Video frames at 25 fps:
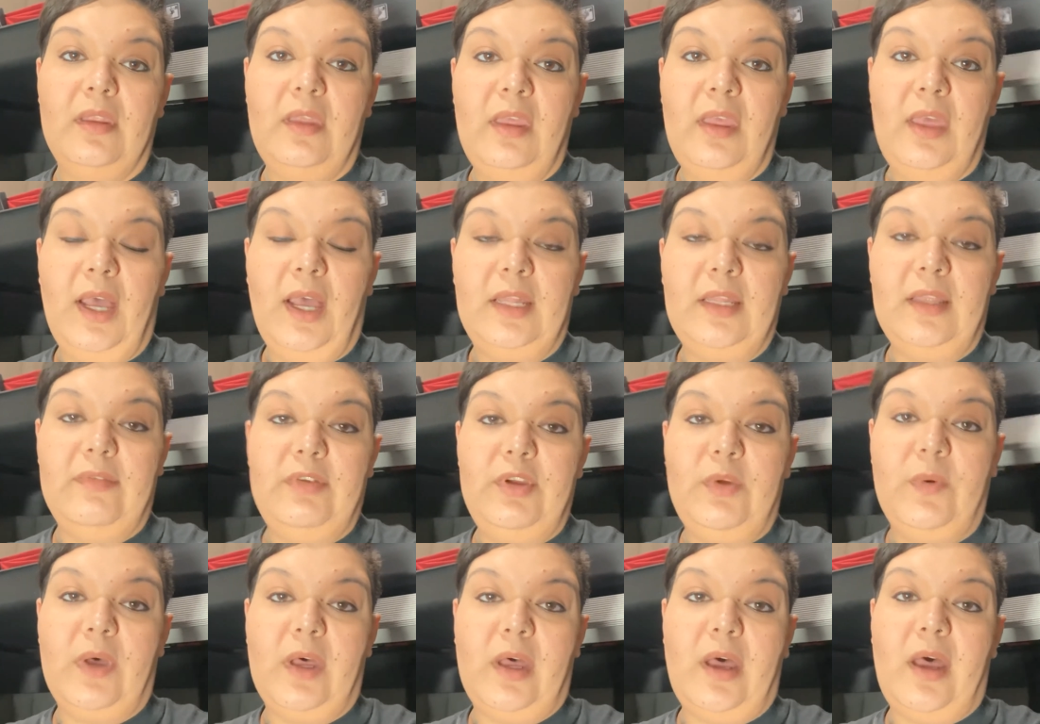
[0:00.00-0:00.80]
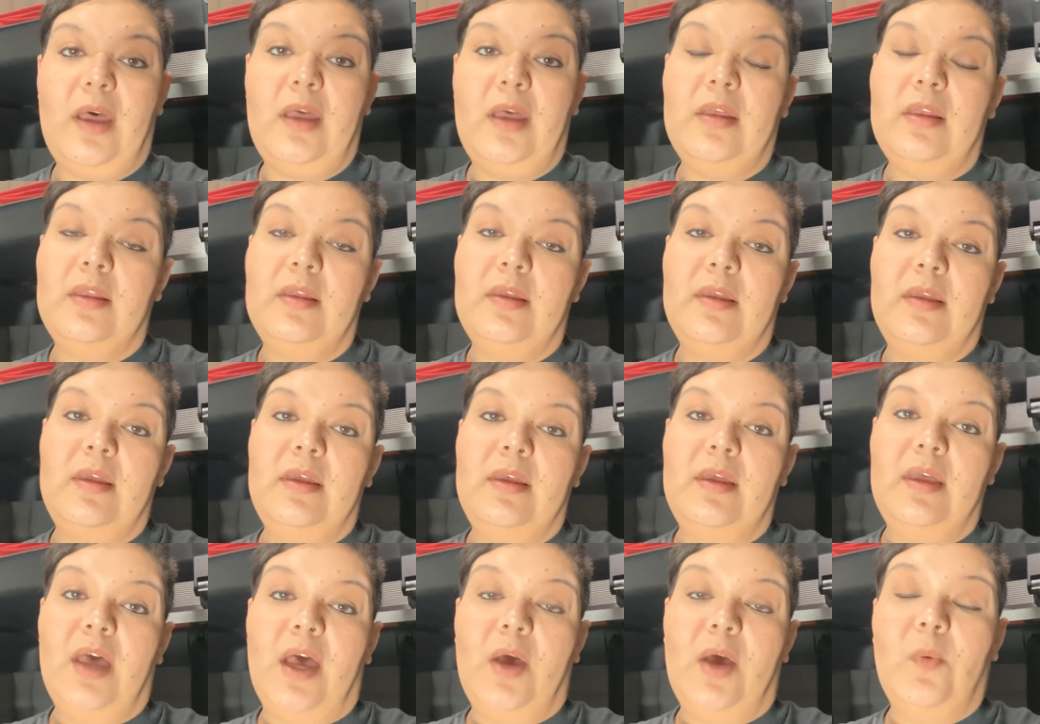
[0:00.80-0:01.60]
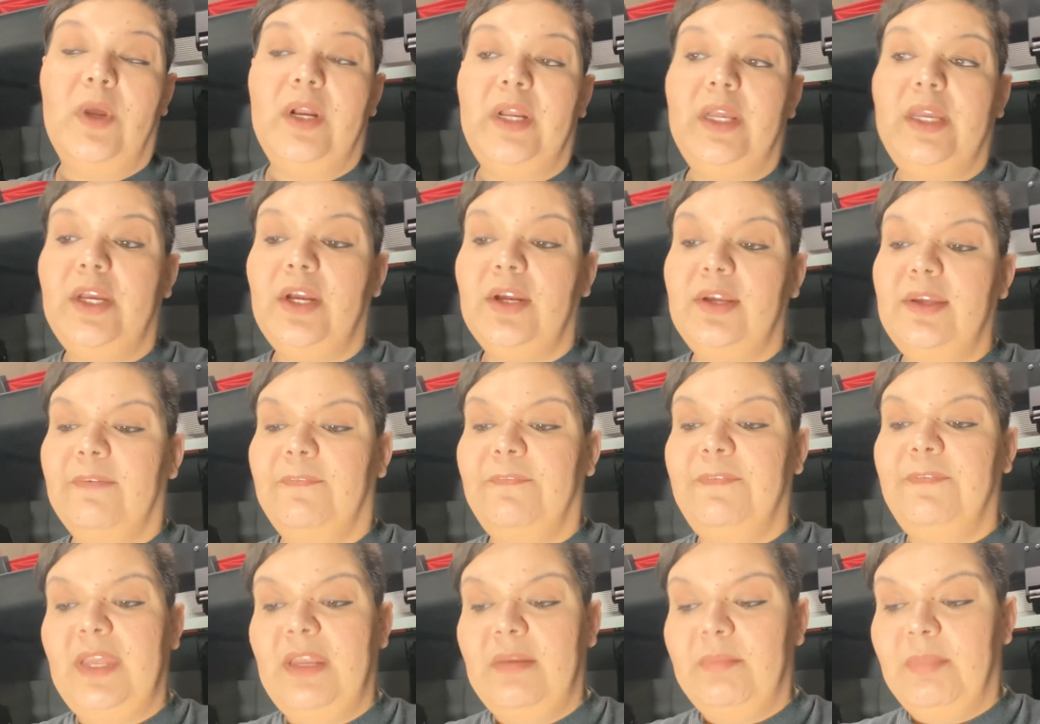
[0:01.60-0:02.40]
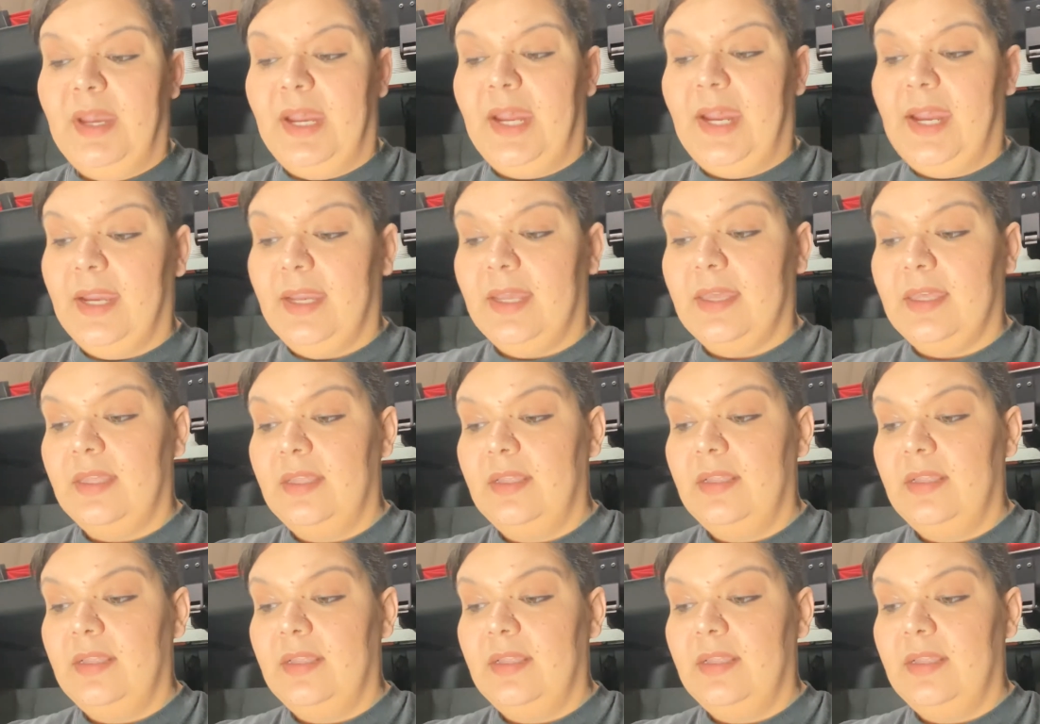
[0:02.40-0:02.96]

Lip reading: I love you all. I want to hear your feedback,